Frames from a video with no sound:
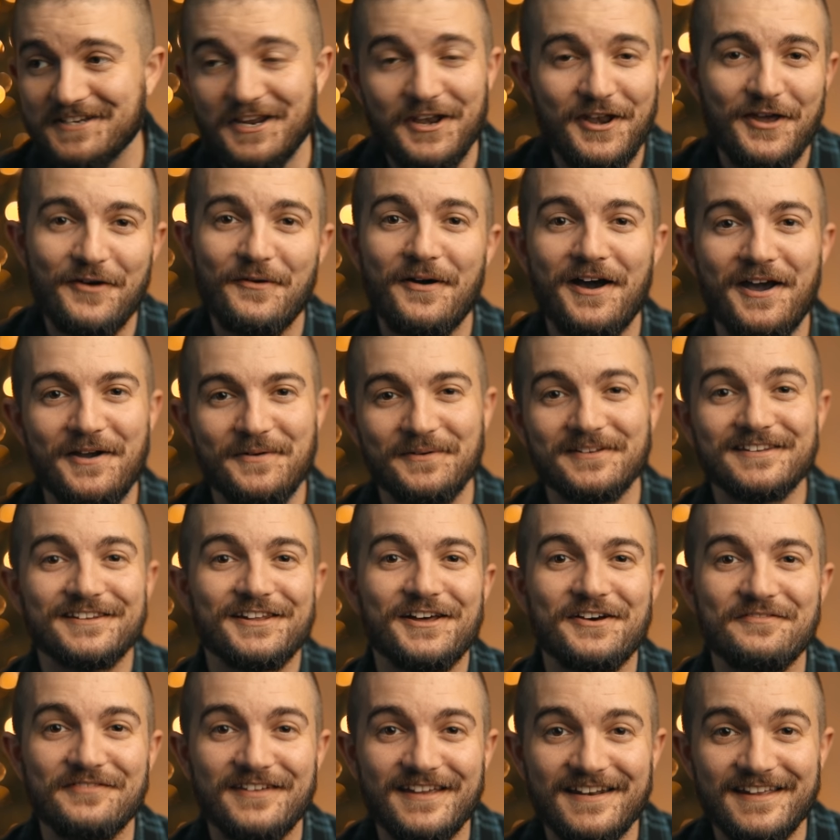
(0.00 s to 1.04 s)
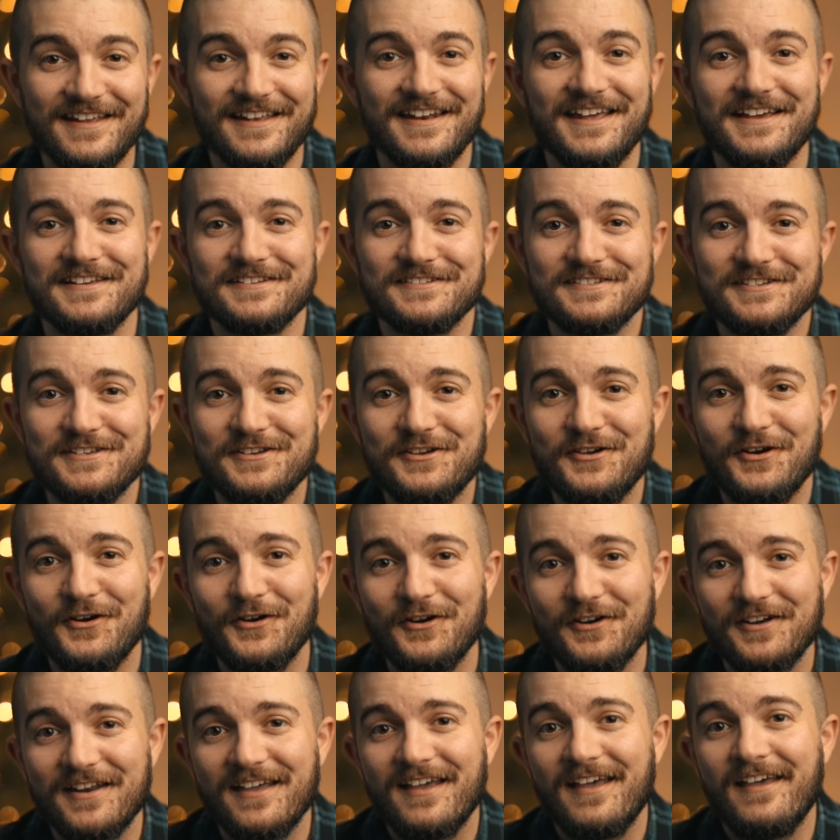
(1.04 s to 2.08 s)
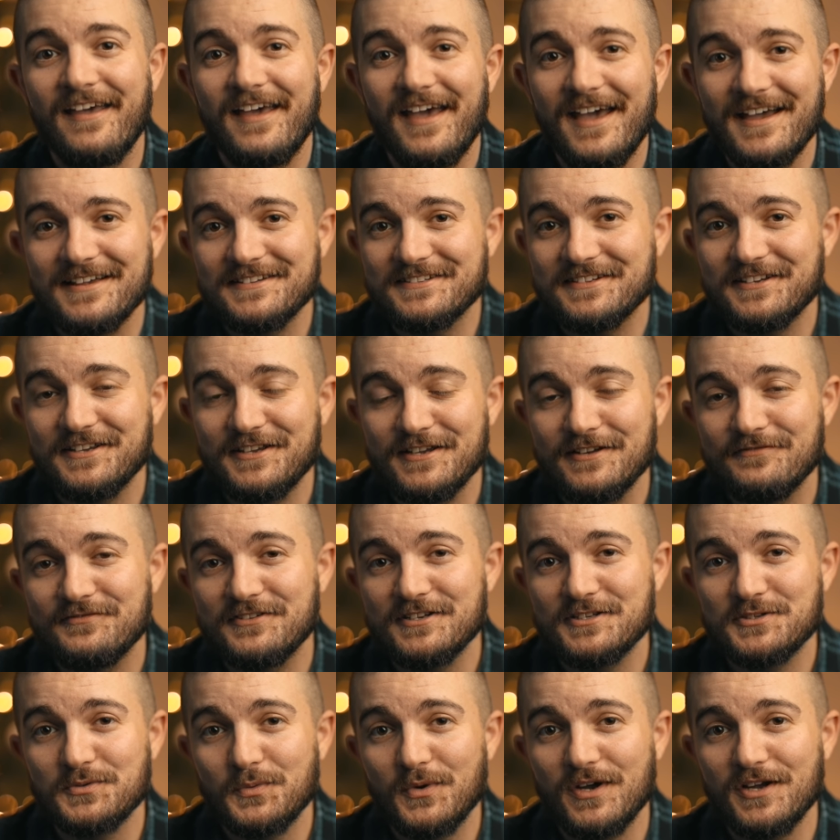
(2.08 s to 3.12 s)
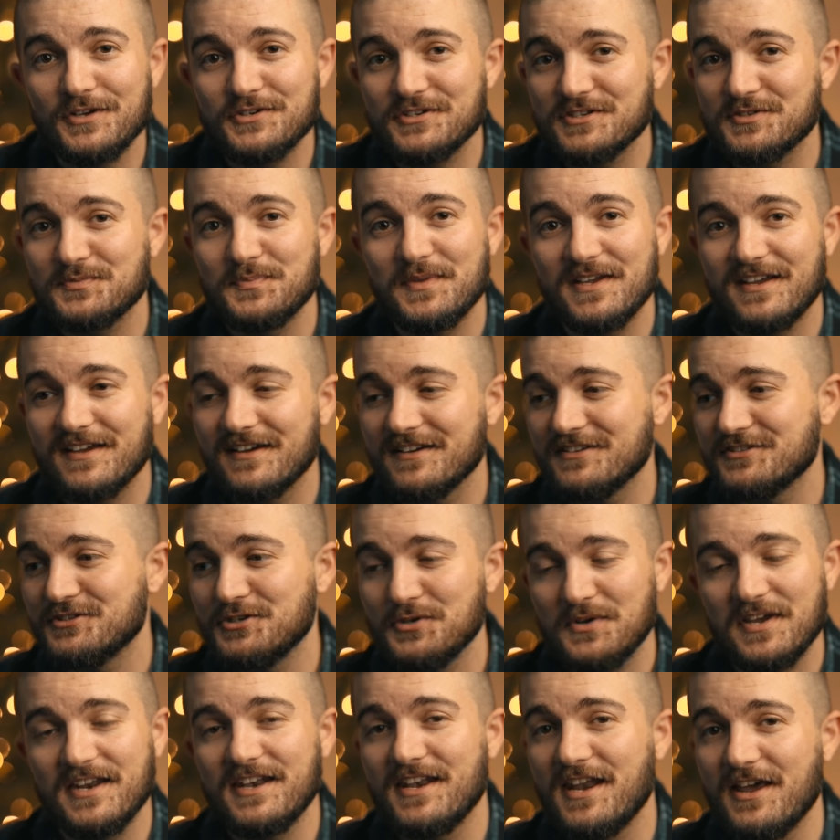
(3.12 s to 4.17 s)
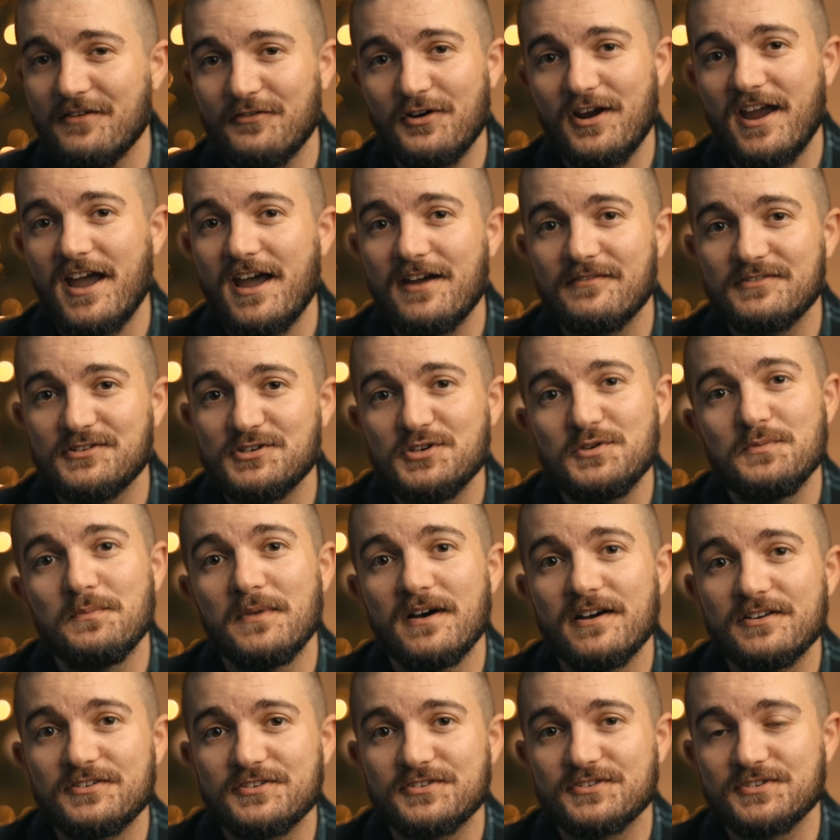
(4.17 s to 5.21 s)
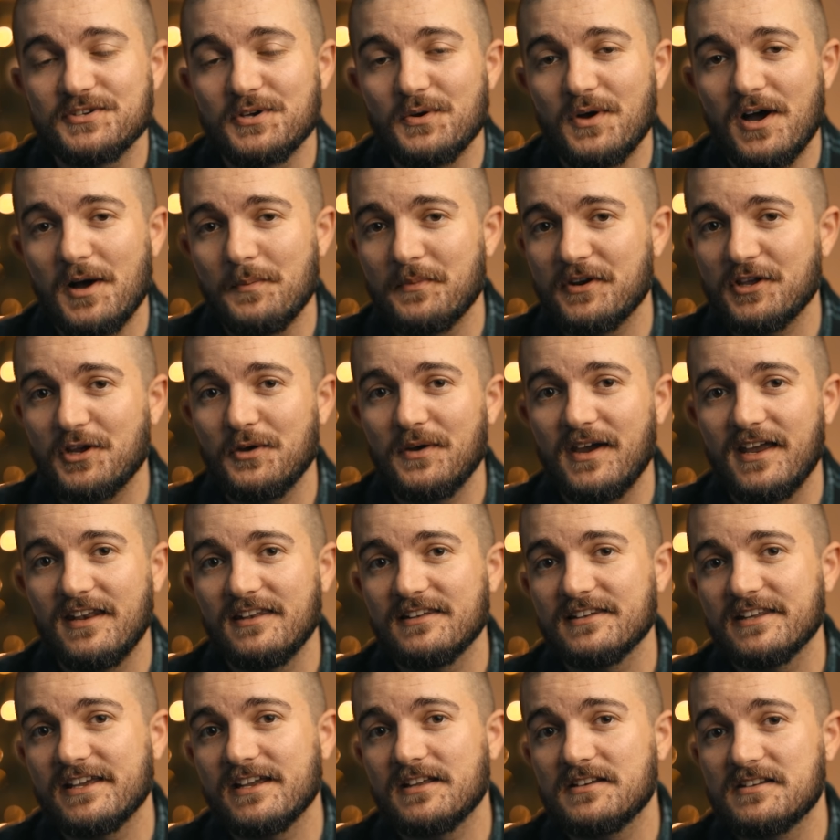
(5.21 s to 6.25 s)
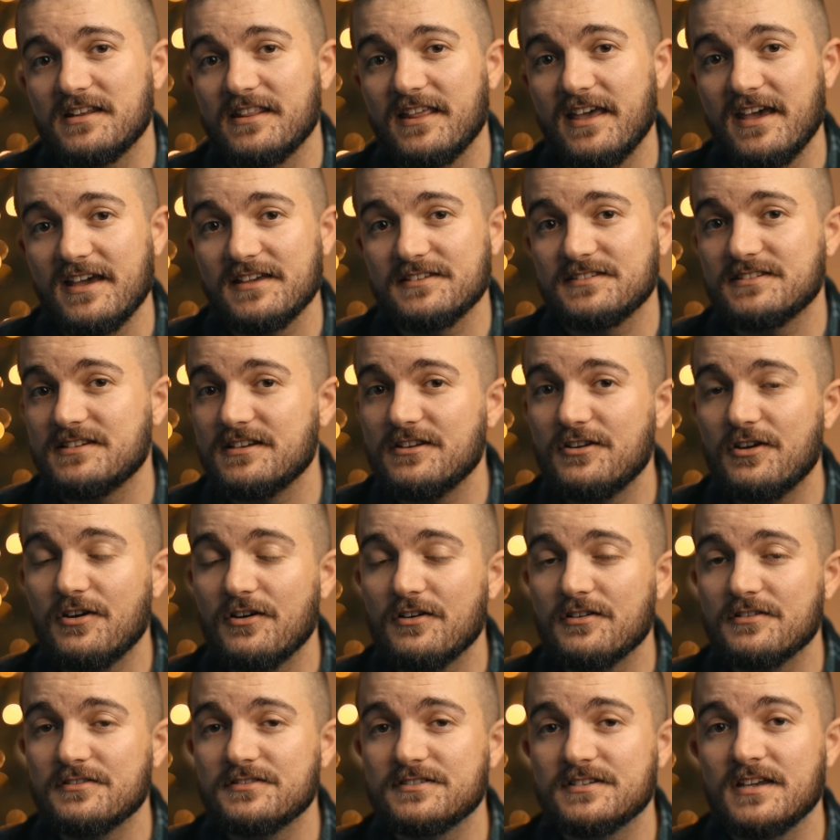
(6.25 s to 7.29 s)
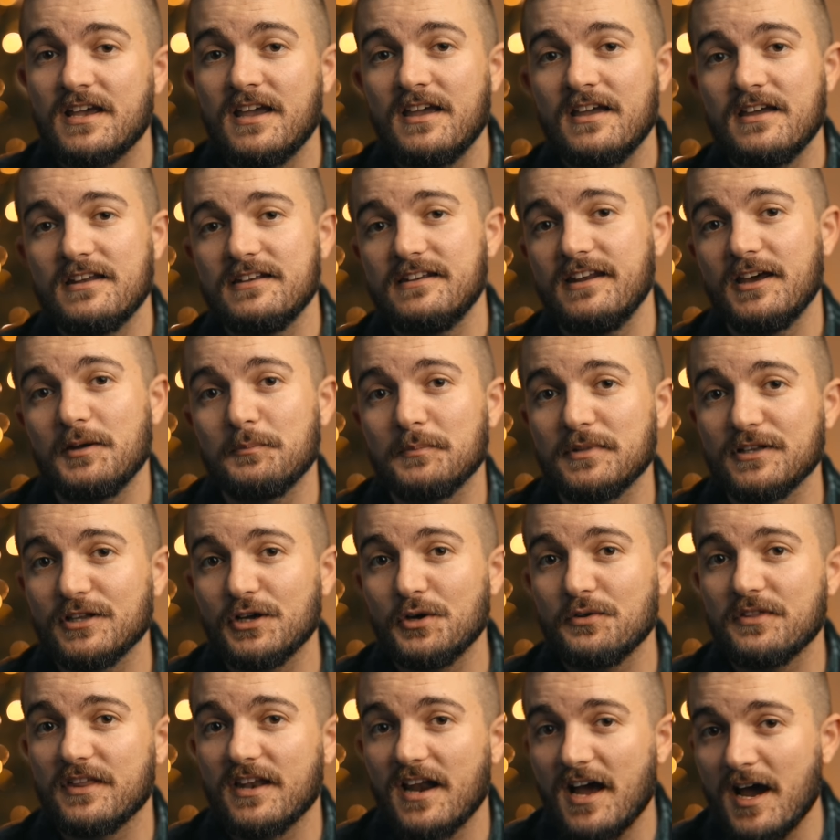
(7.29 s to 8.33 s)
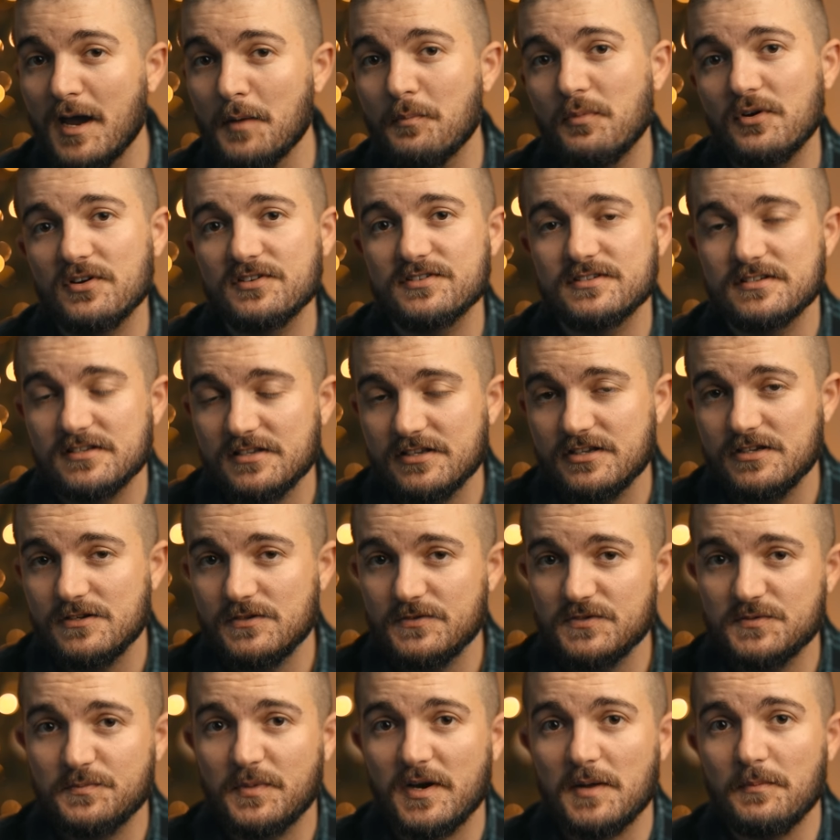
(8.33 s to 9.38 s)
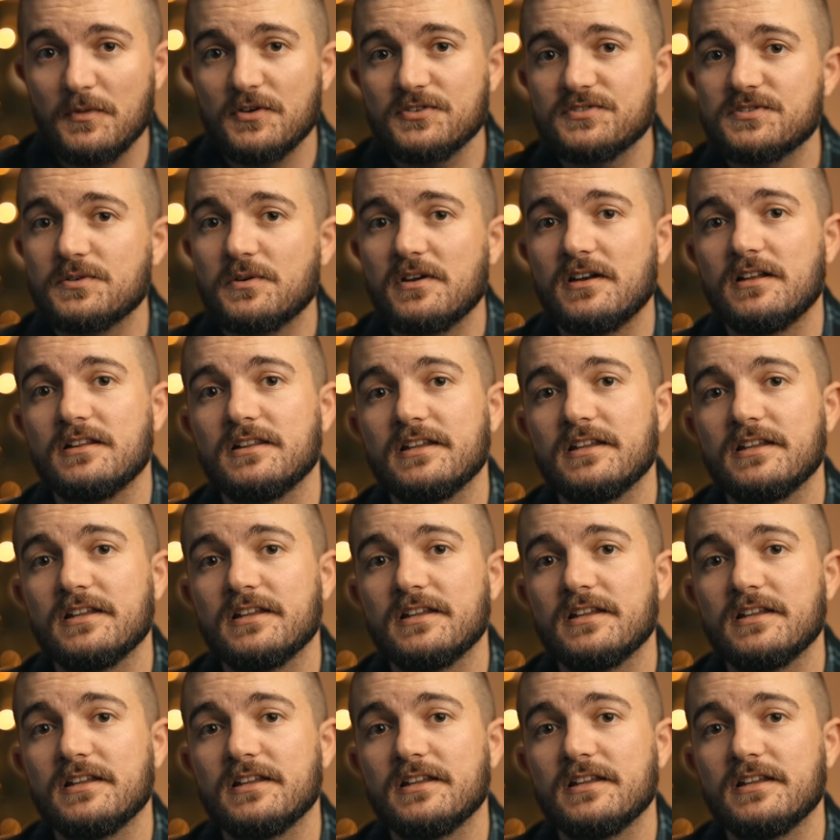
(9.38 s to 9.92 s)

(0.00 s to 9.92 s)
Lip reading: I know I would love getting an SD card as a gift as well, just because you can never have too much. So I'm going to go ahead and link to the SD cards down below that I personally use, but I'm also going to